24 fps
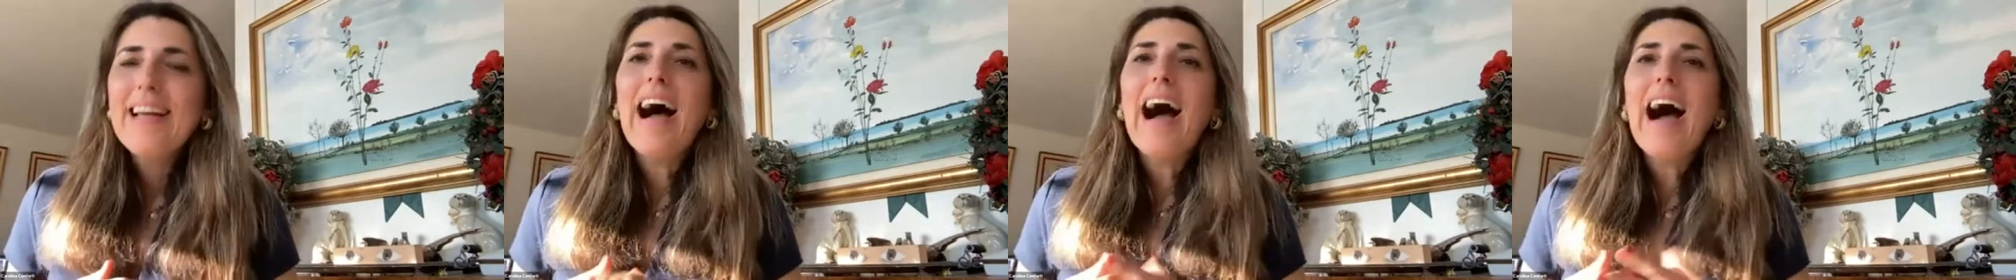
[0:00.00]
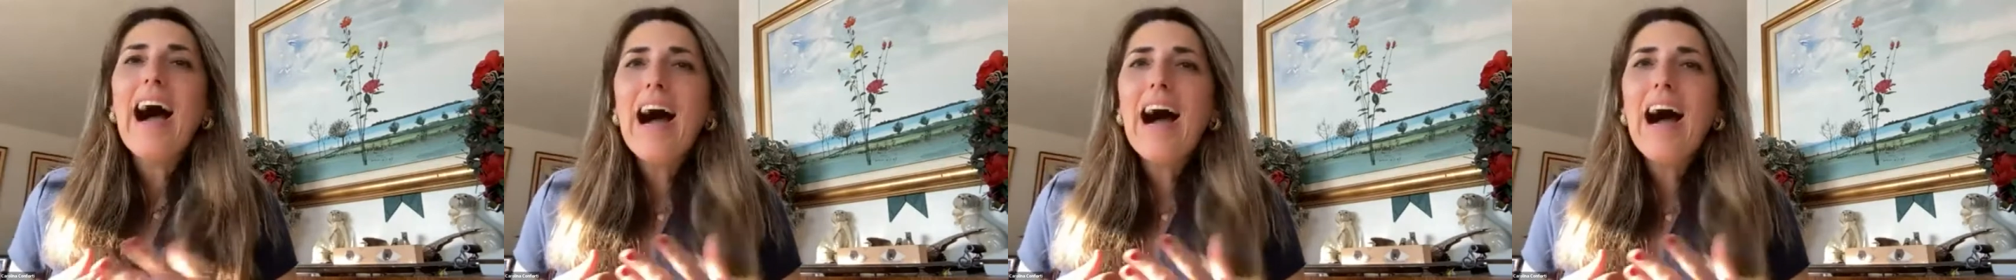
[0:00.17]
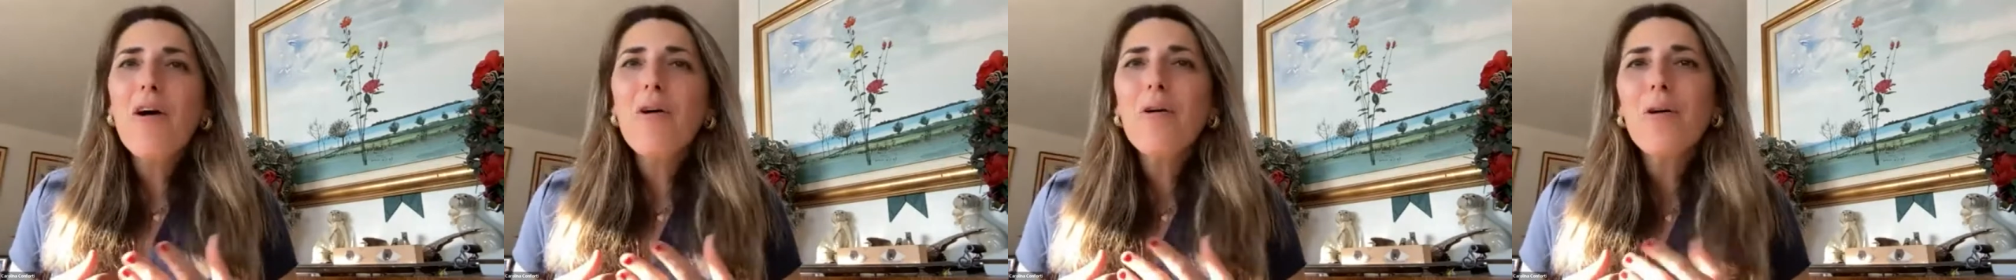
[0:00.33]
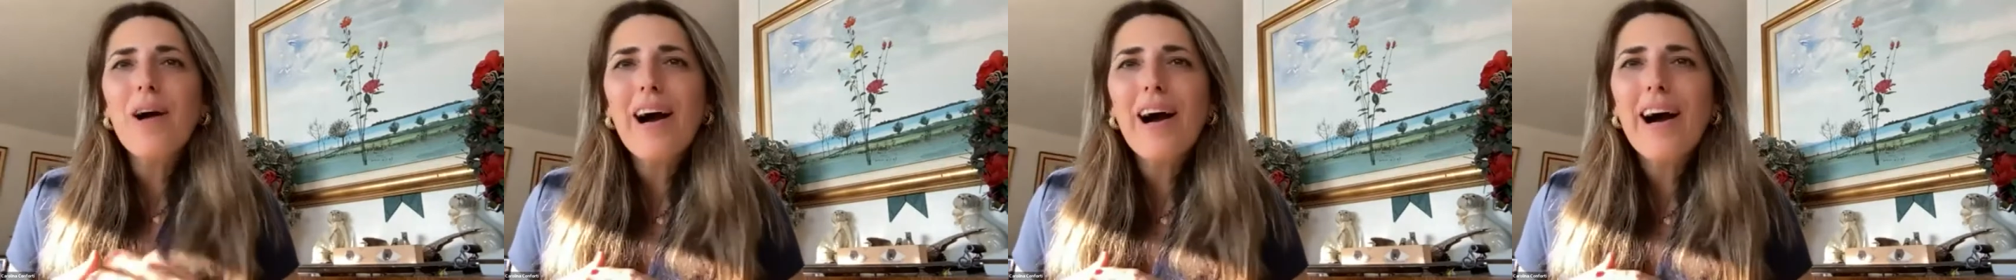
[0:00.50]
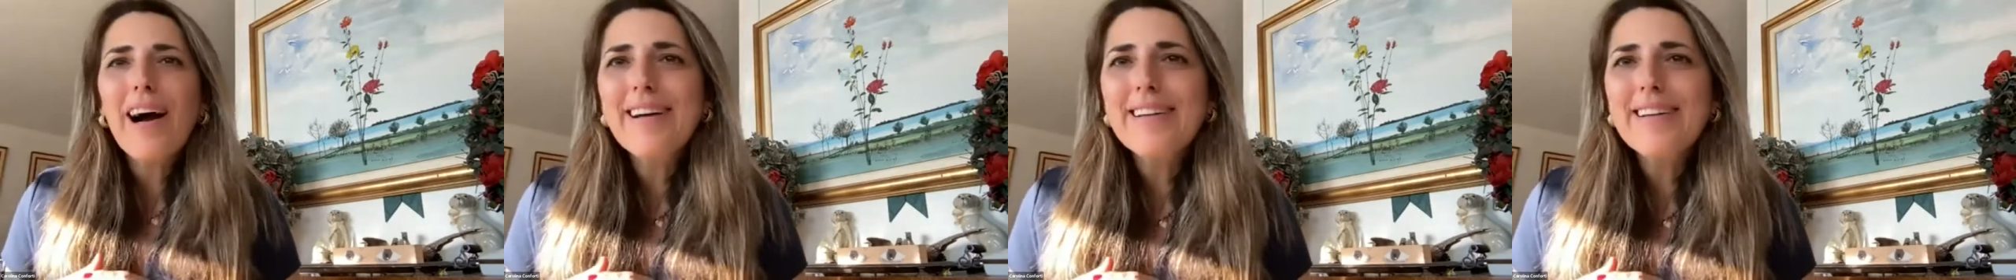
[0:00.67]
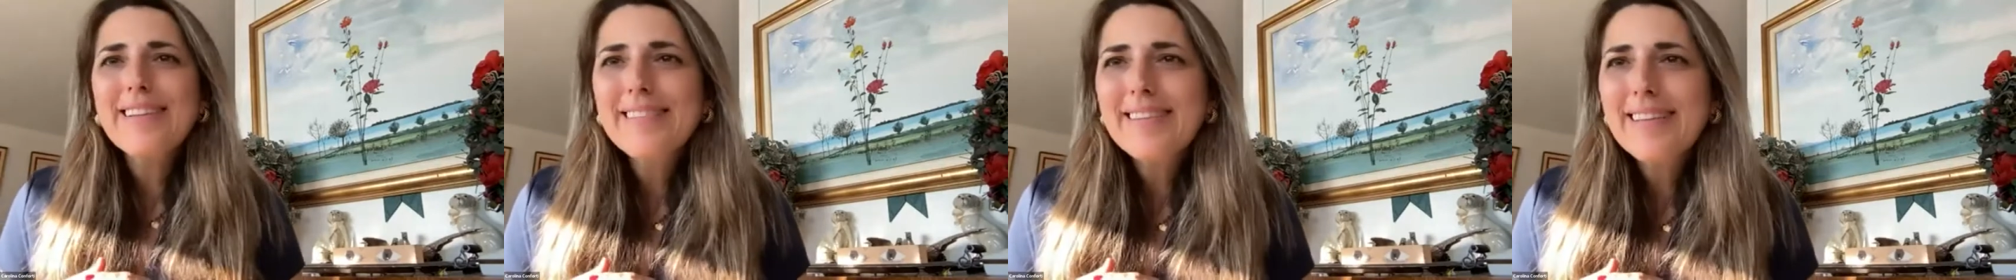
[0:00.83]
How
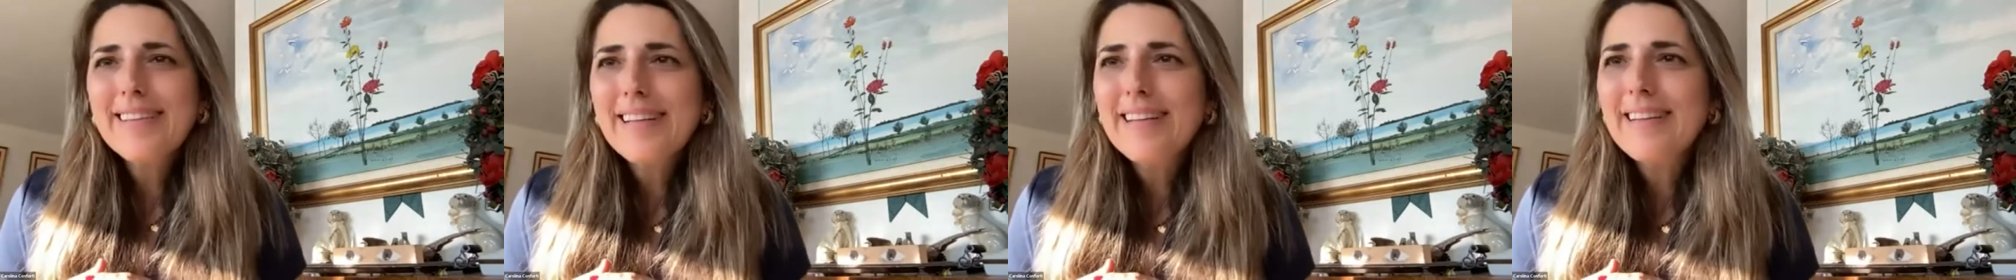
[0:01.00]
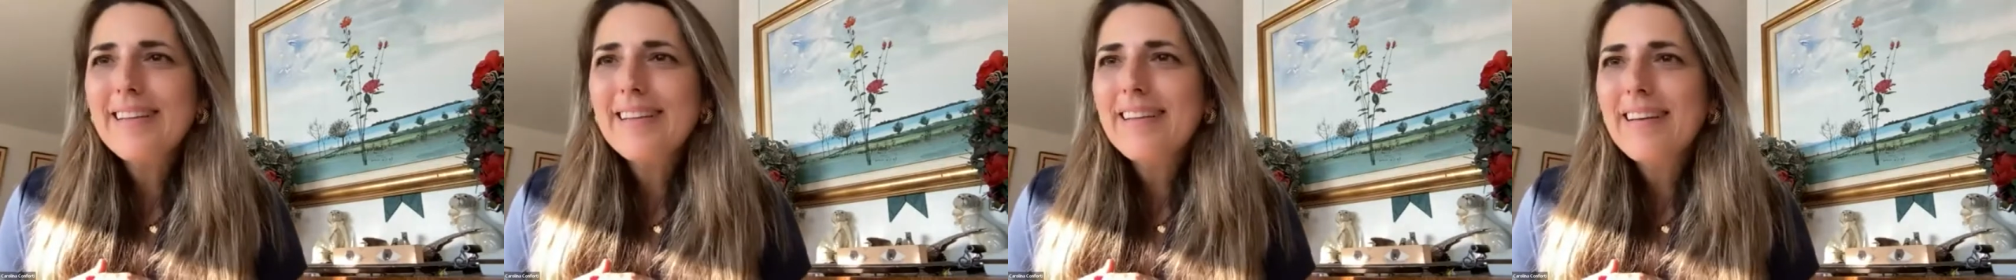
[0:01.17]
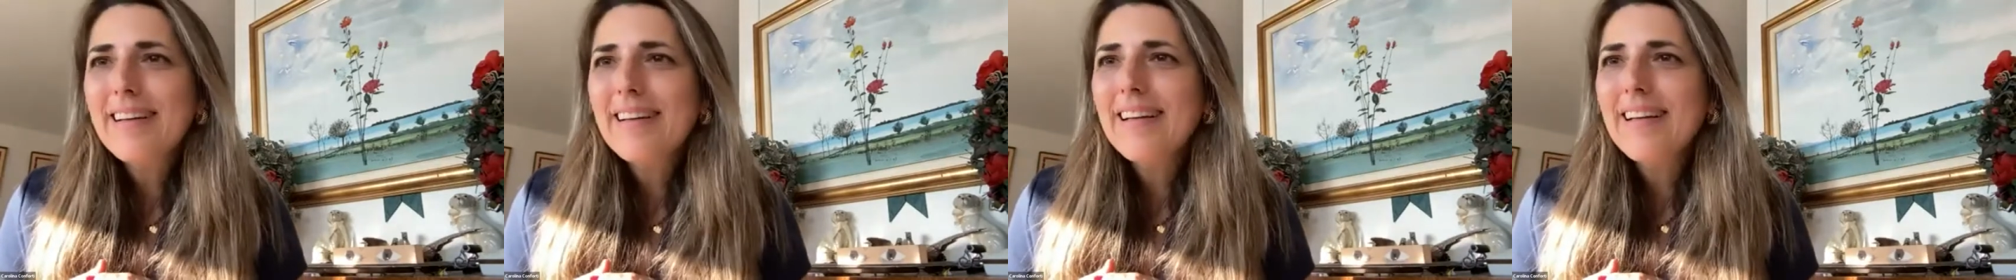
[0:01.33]
are seen